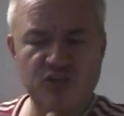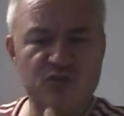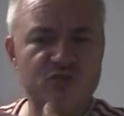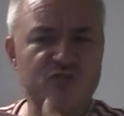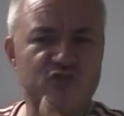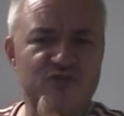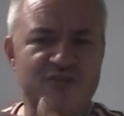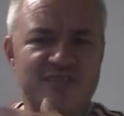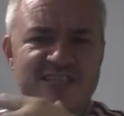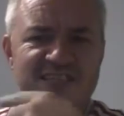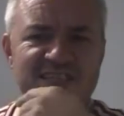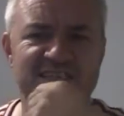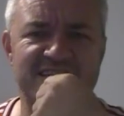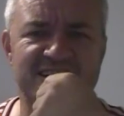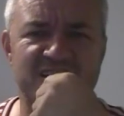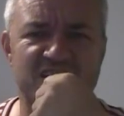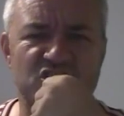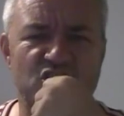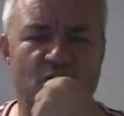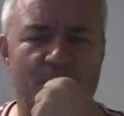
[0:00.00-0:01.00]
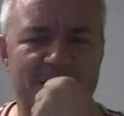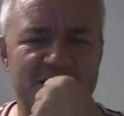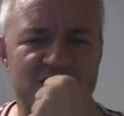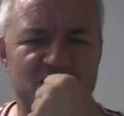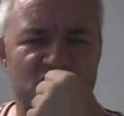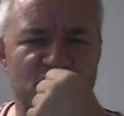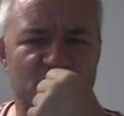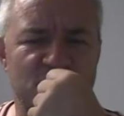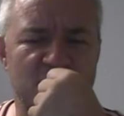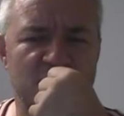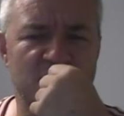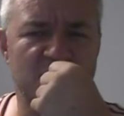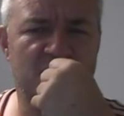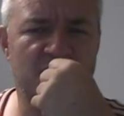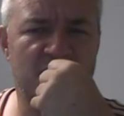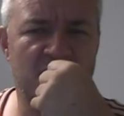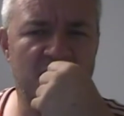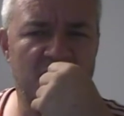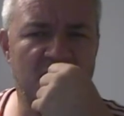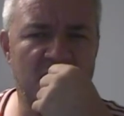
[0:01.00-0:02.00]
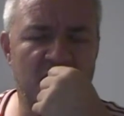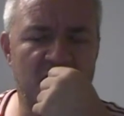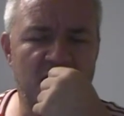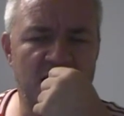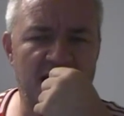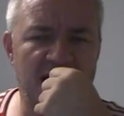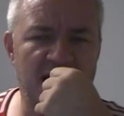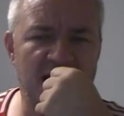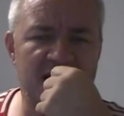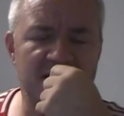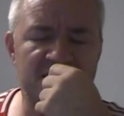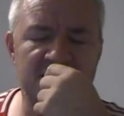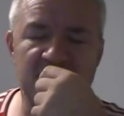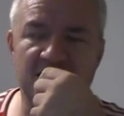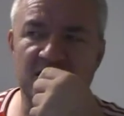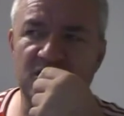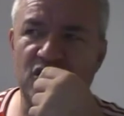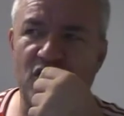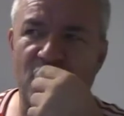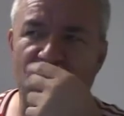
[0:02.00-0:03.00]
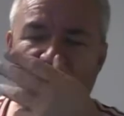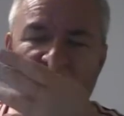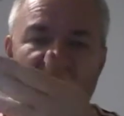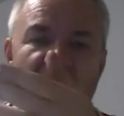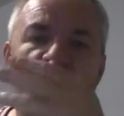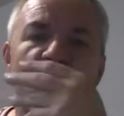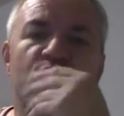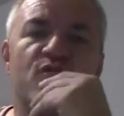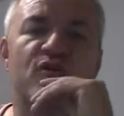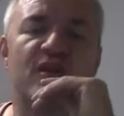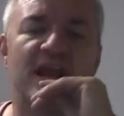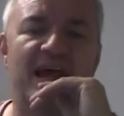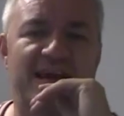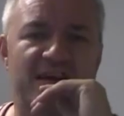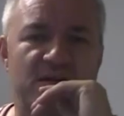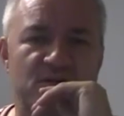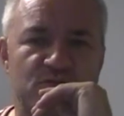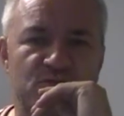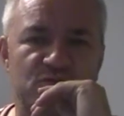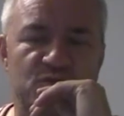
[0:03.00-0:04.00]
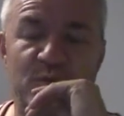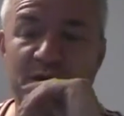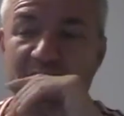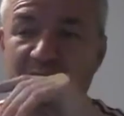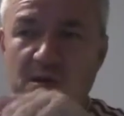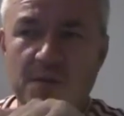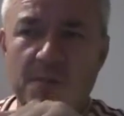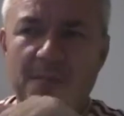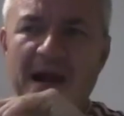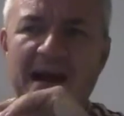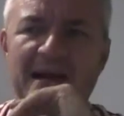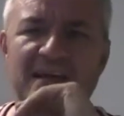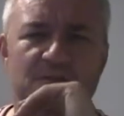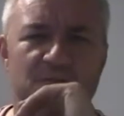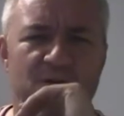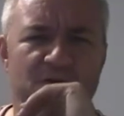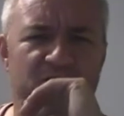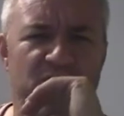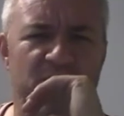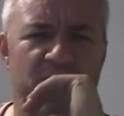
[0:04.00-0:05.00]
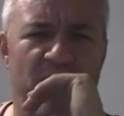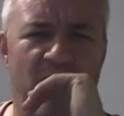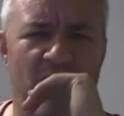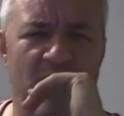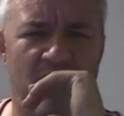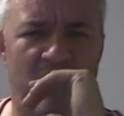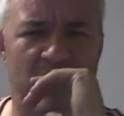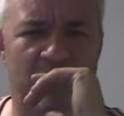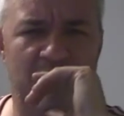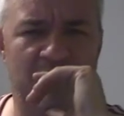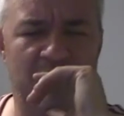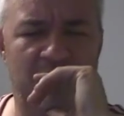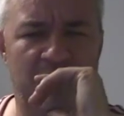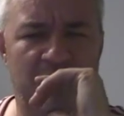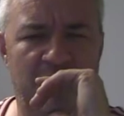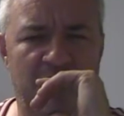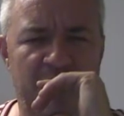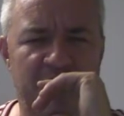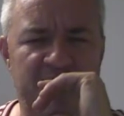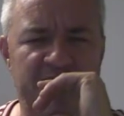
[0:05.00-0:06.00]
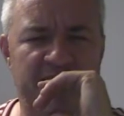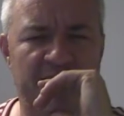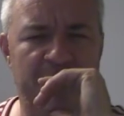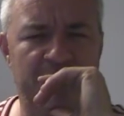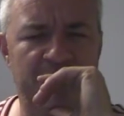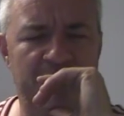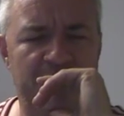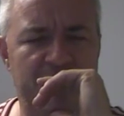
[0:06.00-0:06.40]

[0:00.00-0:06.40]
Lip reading: going to a city that you've not been to, and you've got their local ales, well, you can buy them over the bar, you know.